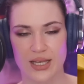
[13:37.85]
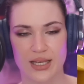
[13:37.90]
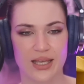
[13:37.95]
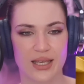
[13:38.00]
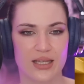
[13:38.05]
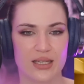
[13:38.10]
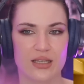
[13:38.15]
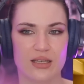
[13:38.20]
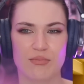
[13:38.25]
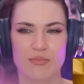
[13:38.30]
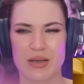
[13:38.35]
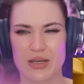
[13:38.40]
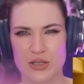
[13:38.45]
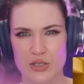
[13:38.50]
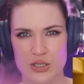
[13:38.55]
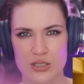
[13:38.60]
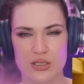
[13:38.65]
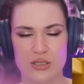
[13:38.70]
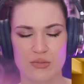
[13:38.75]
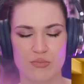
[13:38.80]
Again, I
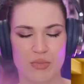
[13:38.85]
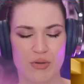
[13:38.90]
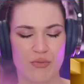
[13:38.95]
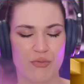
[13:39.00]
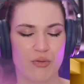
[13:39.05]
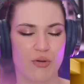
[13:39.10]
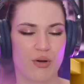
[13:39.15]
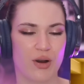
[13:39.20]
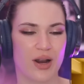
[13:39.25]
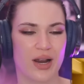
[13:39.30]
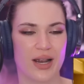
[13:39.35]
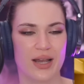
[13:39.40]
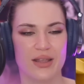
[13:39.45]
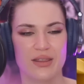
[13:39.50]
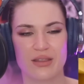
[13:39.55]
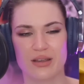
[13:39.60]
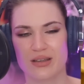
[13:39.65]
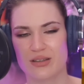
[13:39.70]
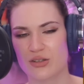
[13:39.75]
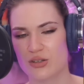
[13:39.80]
mentioned it before, I
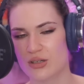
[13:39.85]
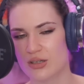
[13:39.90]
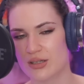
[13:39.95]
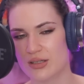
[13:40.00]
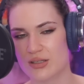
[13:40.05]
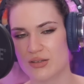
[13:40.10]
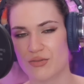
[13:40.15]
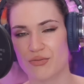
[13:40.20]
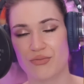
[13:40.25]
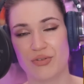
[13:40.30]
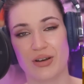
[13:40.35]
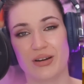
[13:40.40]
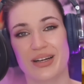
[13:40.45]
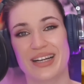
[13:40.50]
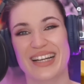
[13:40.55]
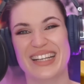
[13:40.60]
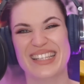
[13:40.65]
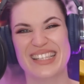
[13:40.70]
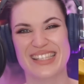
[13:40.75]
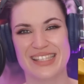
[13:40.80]
think she is a
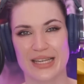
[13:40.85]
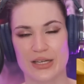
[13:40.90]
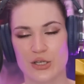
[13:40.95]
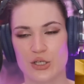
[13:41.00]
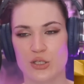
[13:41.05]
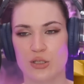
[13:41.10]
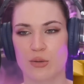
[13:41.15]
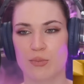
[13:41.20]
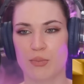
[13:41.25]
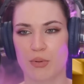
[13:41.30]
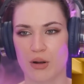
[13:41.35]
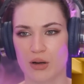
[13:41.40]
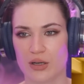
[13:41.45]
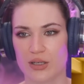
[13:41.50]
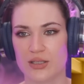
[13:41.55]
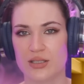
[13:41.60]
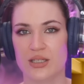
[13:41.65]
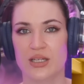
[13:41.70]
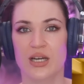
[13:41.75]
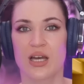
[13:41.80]
very essential
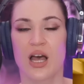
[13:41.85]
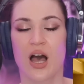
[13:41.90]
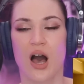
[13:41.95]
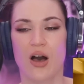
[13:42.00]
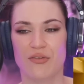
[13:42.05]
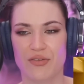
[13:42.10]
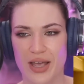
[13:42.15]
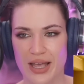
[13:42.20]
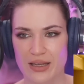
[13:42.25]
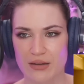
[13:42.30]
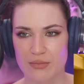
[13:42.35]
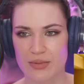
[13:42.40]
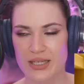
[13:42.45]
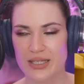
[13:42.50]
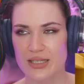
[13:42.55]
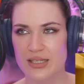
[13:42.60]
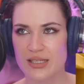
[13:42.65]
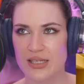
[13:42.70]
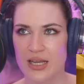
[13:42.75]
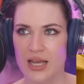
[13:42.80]
part of
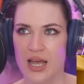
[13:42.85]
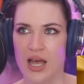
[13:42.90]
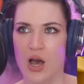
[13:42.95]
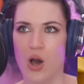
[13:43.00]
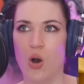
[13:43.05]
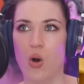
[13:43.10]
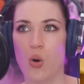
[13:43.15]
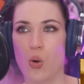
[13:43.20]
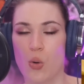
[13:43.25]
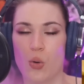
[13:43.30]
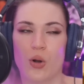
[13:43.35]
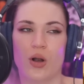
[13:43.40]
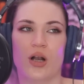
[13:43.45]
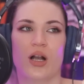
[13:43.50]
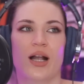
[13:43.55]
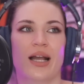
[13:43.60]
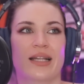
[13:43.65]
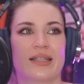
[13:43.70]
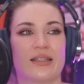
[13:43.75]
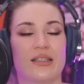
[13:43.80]
NMIXX,
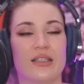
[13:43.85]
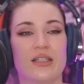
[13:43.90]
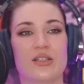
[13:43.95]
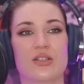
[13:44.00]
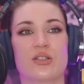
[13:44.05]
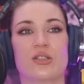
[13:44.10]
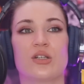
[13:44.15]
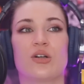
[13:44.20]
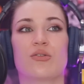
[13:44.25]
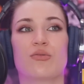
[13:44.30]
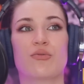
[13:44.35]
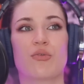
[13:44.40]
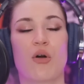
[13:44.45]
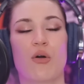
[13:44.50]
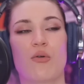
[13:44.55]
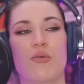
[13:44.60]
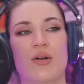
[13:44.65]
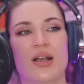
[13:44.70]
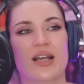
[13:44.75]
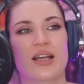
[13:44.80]
or at least
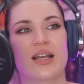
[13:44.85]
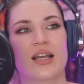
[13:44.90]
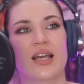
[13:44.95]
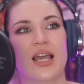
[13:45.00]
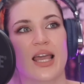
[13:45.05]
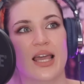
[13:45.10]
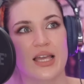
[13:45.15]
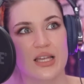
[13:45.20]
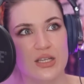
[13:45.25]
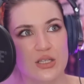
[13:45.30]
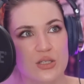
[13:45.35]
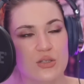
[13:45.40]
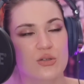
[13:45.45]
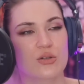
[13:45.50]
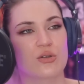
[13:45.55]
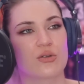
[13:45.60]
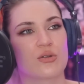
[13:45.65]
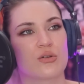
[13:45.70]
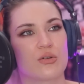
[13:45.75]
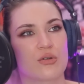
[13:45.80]
growing
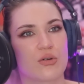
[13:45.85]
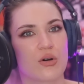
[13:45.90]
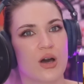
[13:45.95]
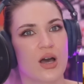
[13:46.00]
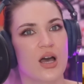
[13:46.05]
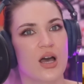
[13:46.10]
into